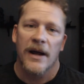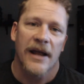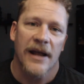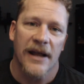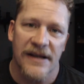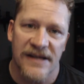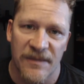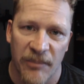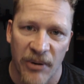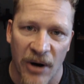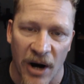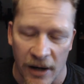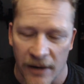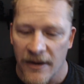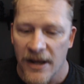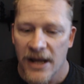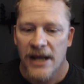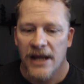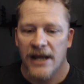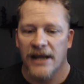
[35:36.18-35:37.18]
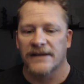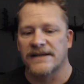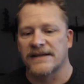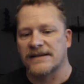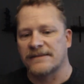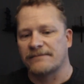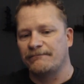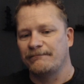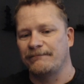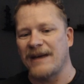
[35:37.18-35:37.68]
is a part. It's
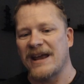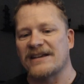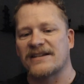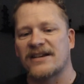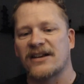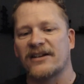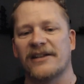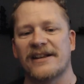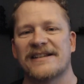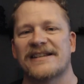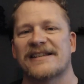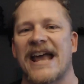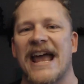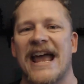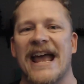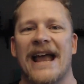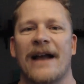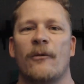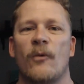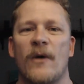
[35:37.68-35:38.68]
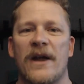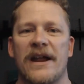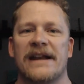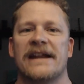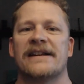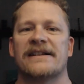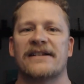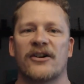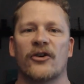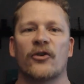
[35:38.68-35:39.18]
basically saying we
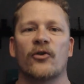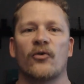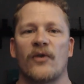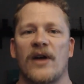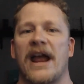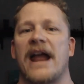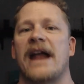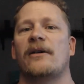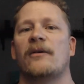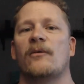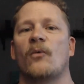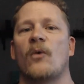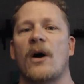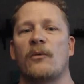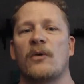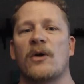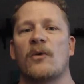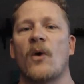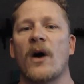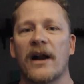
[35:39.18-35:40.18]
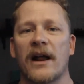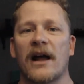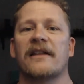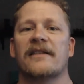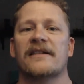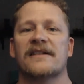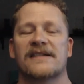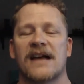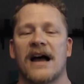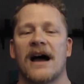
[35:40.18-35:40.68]
need to create what we want out of
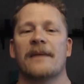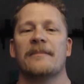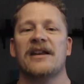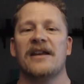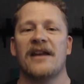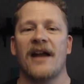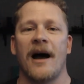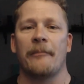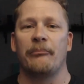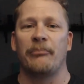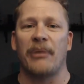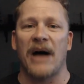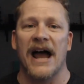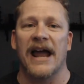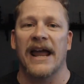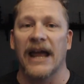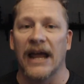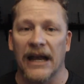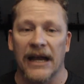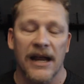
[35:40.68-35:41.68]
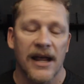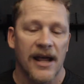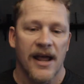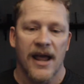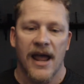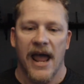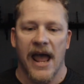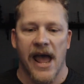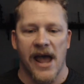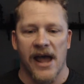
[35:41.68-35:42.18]
this hobby, not buy it.
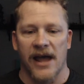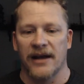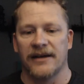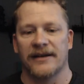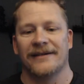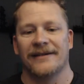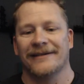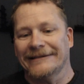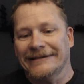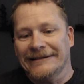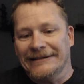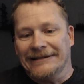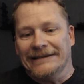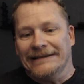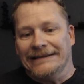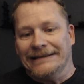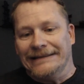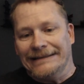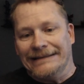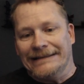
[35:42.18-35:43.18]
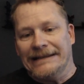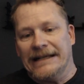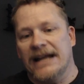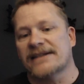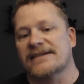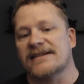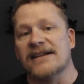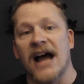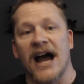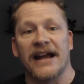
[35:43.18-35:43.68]
And
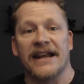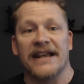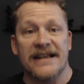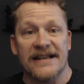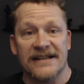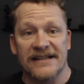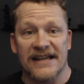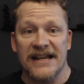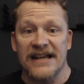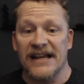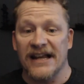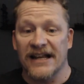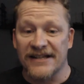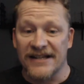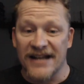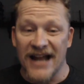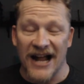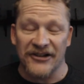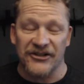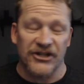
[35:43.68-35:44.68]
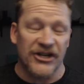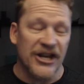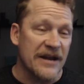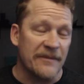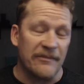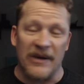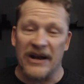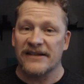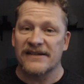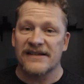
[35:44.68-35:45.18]
it's not easy, it's not cheap,
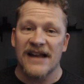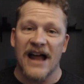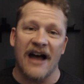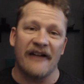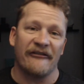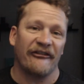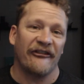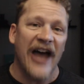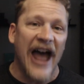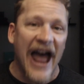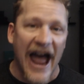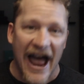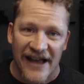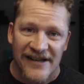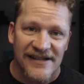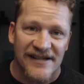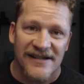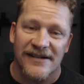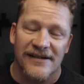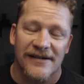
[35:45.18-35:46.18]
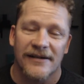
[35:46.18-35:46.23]
and it's not fast,